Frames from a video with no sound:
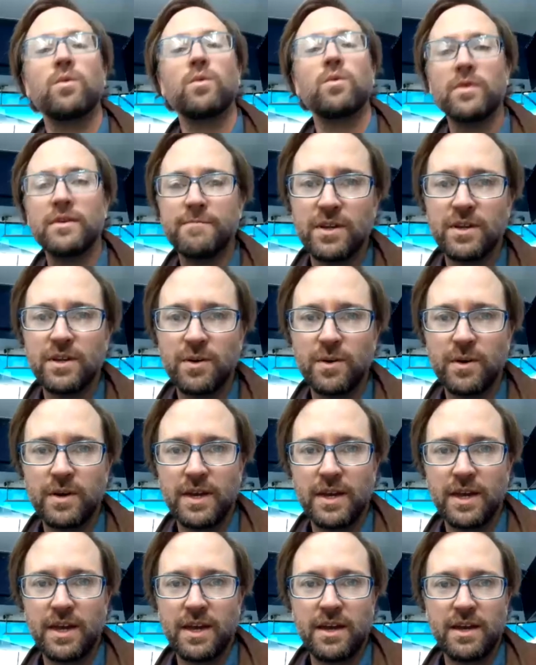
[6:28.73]
been
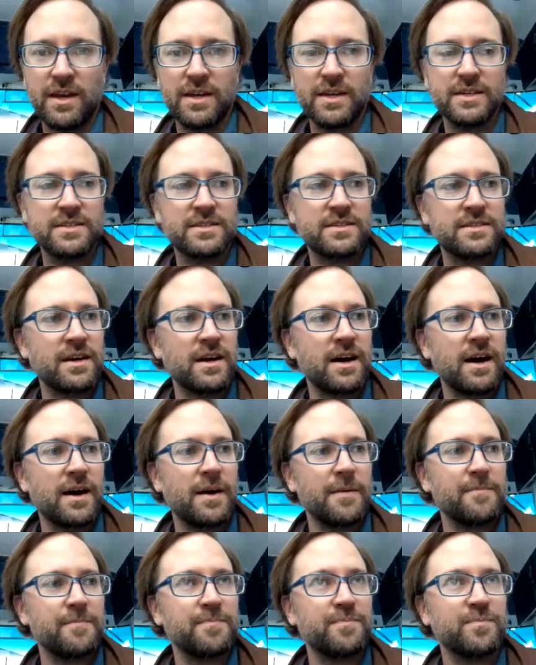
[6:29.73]
doing is,
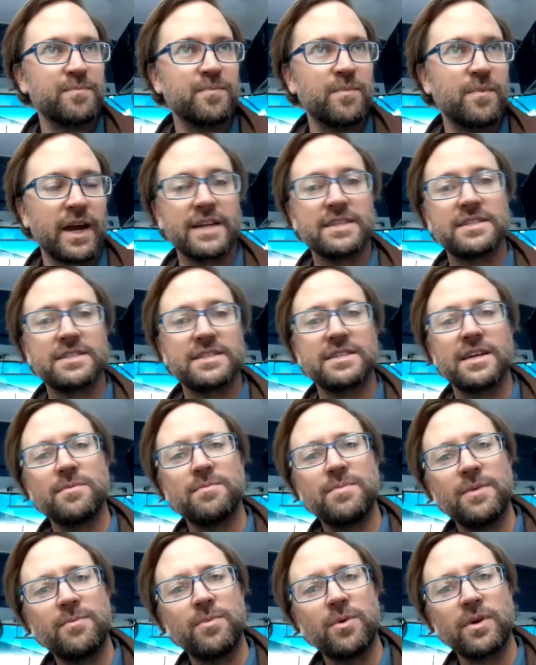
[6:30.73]
like I said,
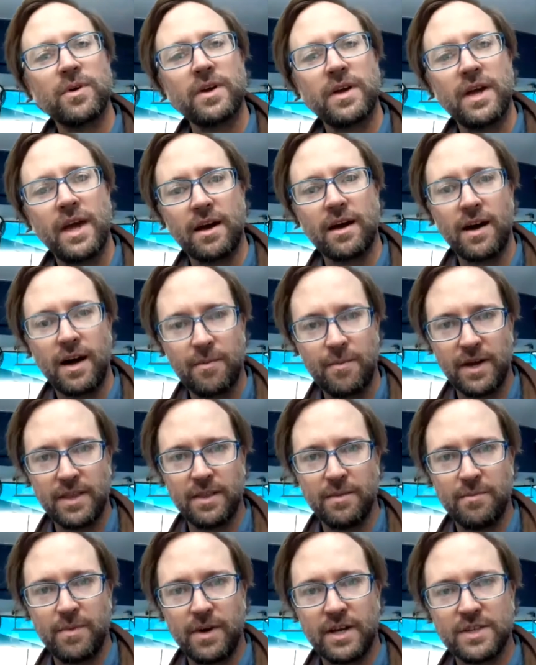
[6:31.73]
people can't come on the
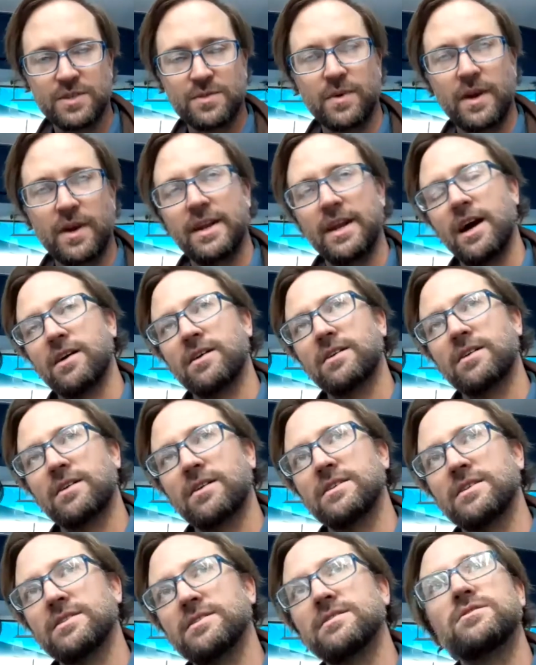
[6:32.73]
bus right now because
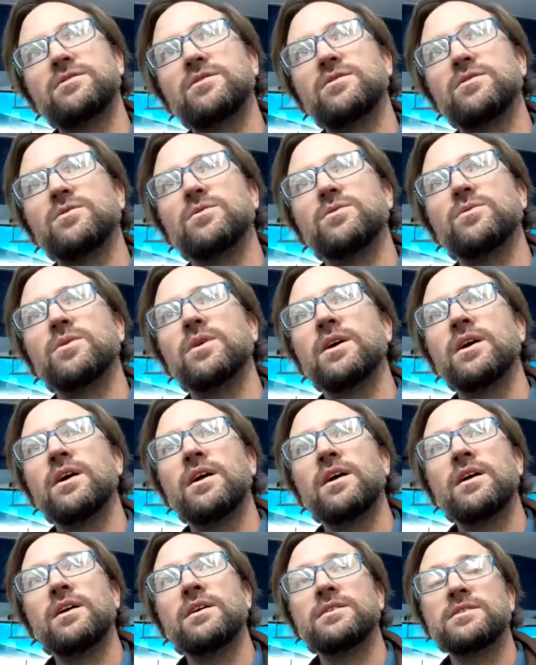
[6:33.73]
it's too
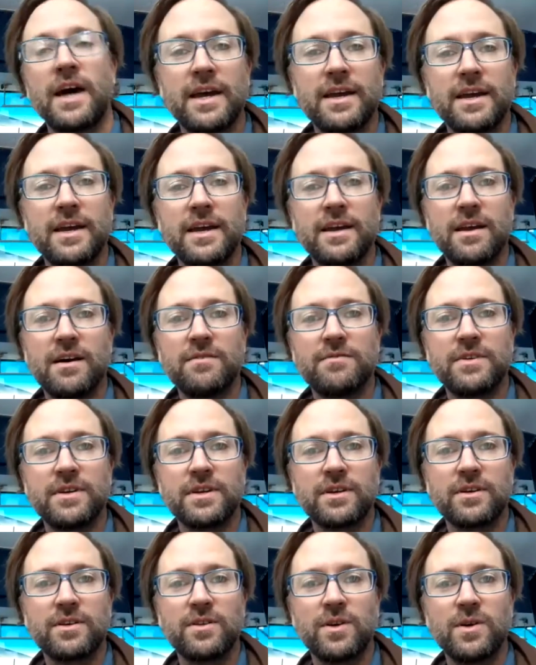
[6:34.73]
tight of an
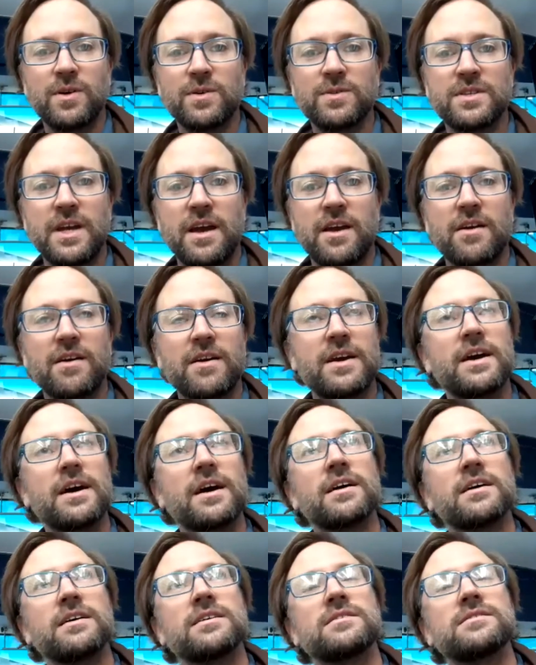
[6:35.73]
enclosed
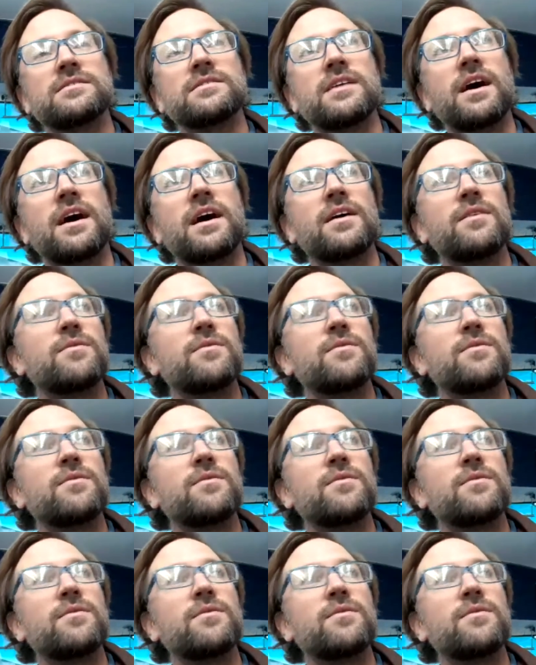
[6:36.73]
area. It's not